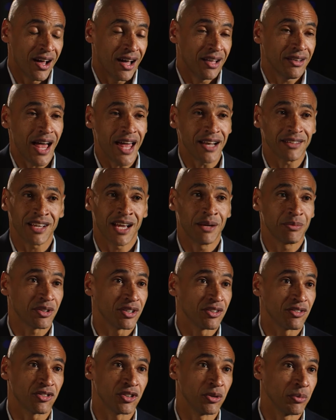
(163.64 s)
A lot of times
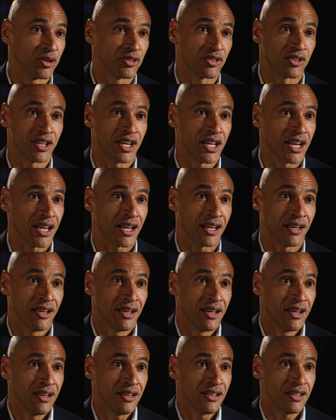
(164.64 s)
consumers are getting,
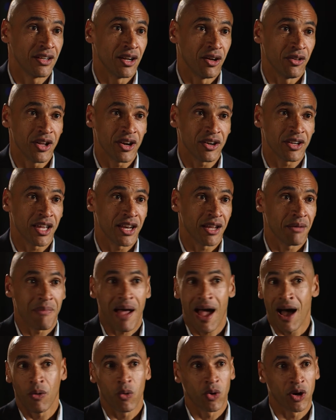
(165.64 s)
they're getting
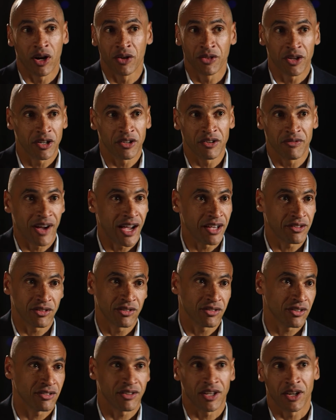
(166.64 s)
malware on their
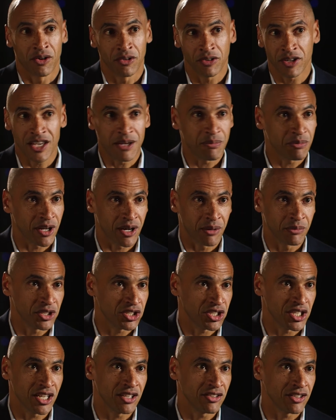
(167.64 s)
devices because they don't keep their
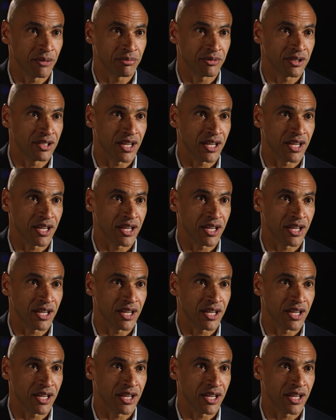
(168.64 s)
machines up to